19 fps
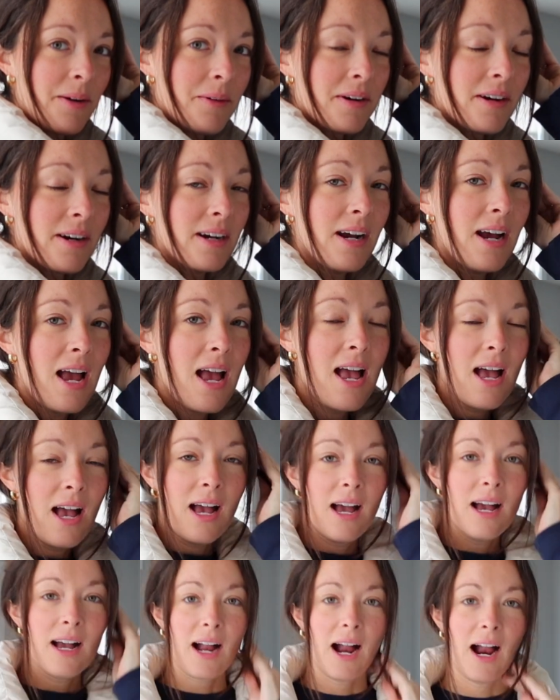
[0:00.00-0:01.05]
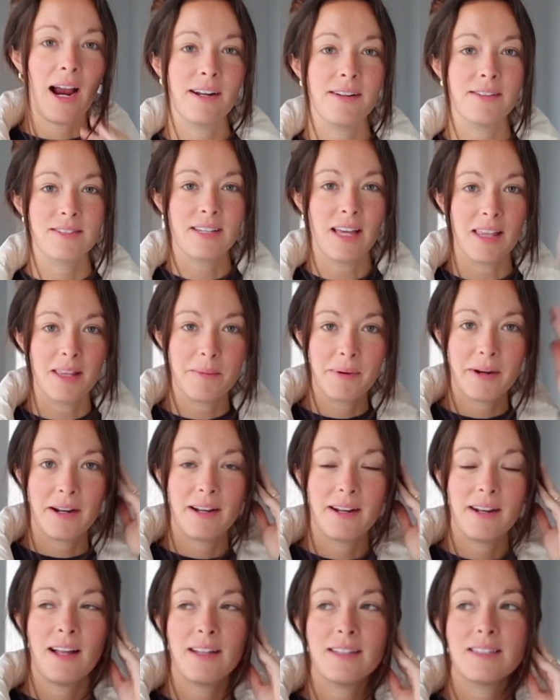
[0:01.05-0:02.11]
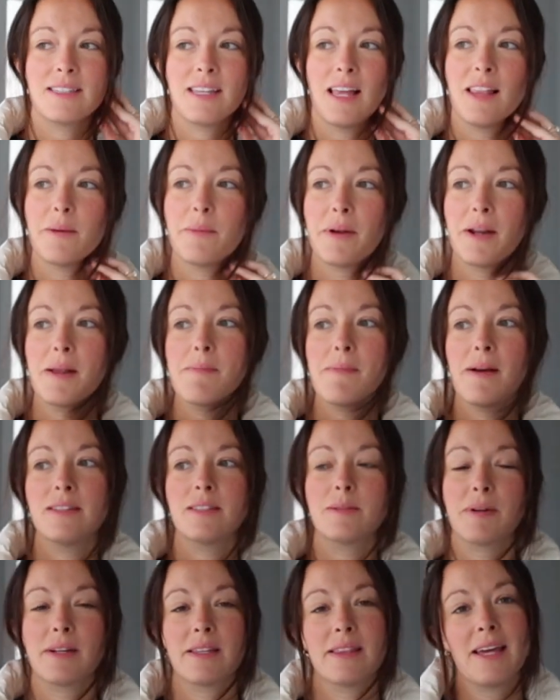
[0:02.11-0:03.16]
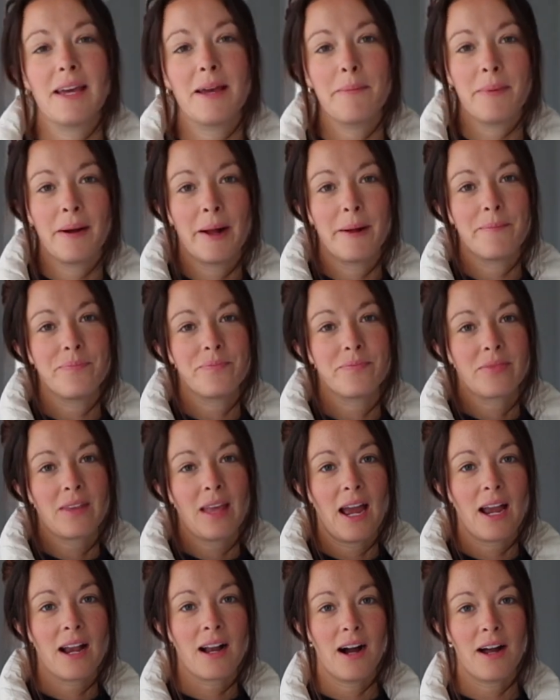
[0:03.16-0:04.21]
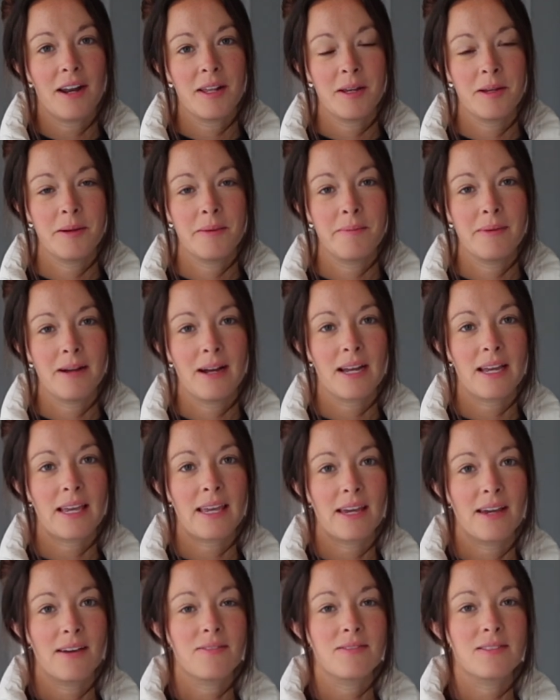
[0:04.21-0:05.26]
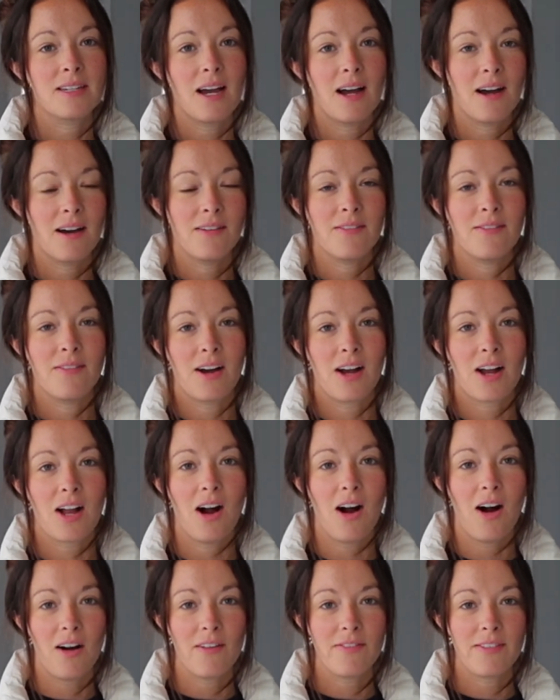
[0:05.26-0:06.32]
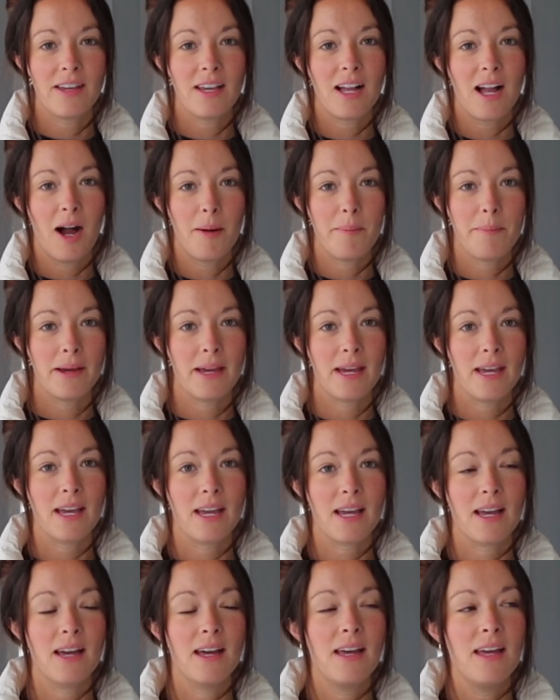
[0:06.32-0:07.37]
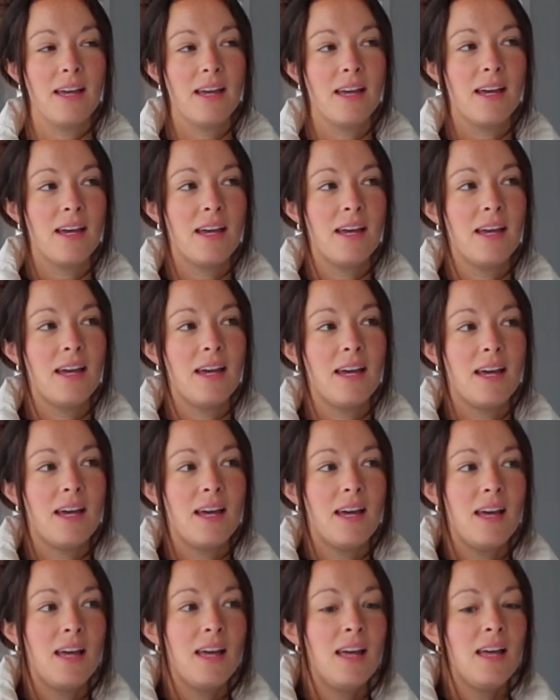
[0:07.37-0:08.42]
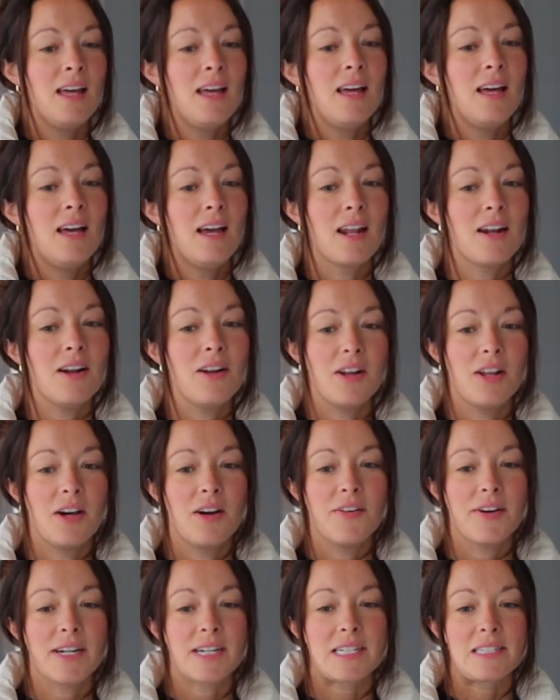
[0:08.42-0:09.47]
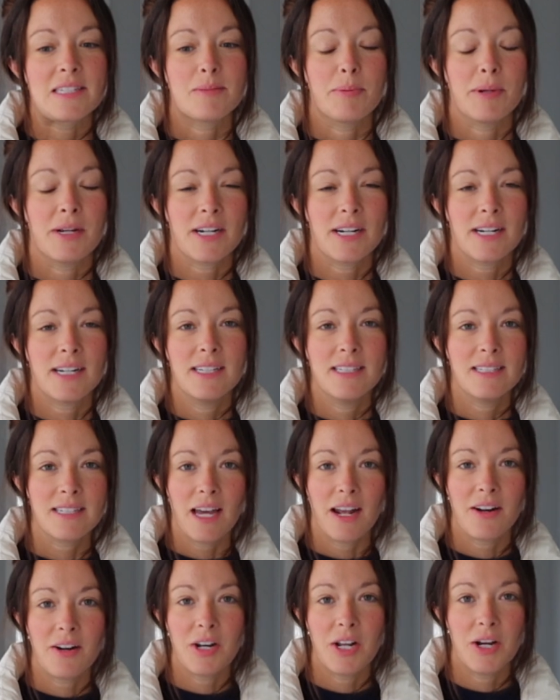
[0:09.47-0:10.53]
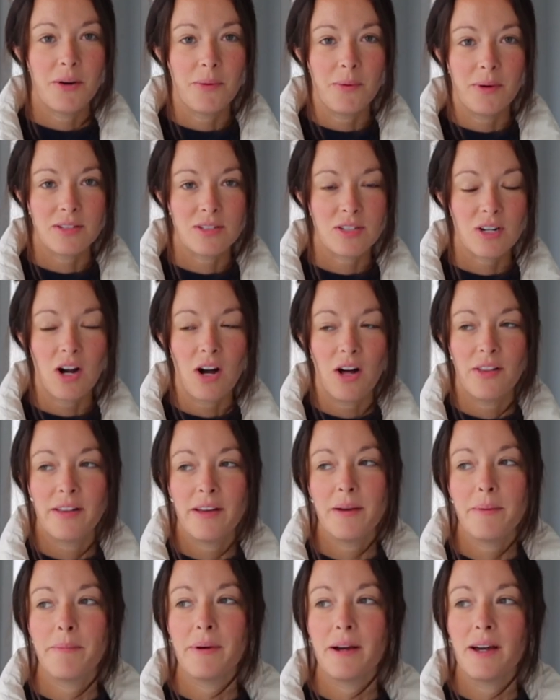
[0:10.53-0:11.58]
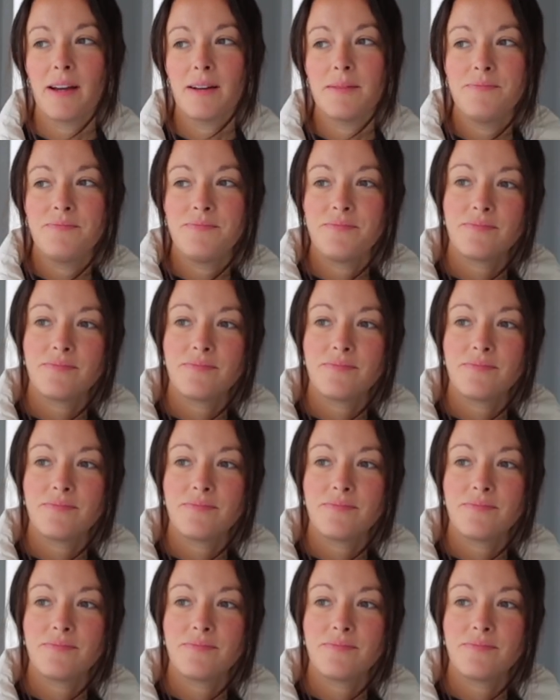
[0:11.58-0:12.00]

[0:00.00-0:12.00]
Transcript: were kind of not celebrating Ben's birthday, but I got him a gift of a coffee cupping, I don't know, experience. I don't know what to call it, but